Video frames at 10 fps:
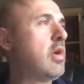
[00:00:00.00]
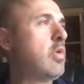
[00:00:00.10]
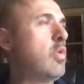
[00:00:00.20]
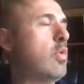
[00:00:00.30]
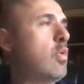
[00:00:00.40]

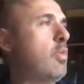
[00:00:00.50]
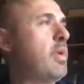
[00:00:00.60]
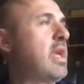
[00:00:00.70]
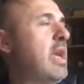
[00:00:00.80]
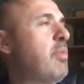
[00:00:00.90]
who, who
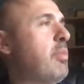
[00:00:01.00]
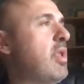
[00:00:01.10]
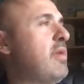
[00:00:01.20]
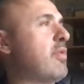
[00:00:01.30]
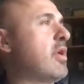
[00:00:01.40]
became a
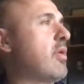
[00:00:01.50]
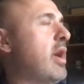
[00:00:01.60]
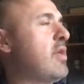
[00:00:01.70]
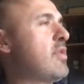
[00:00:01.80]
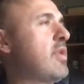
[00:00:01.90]
believer in
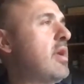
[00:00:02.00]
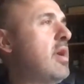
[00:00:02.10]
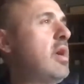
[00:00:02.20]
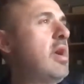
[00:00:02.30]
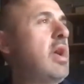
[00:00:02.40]
Christ,
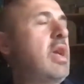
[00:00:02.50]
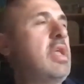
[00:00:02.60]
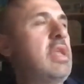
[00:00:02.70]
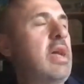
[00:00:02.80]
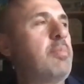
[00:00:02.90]

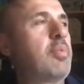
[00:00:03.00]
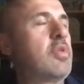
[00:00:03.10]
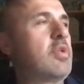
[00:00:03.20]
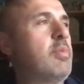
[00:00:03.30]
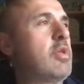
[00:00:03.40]
and he had
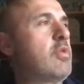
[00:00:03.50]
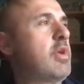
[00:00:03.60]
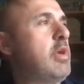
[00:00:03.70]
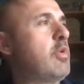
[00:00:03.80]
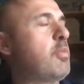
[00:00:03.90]
prison
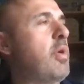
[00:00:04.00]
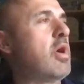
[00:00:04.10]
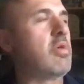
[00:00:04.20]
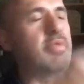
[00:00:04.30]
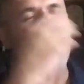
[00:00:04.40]
ministry. He was
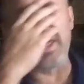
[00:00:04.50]
part of